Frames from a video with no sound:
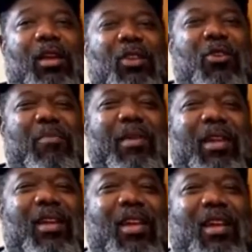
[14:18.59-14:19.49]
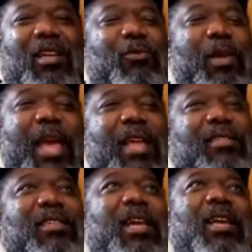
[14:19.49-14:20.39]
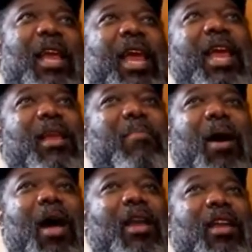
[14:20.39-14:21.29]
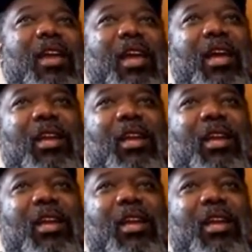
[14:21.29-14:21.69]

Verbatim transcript: You know what I mean? Because we hadn't seen anybody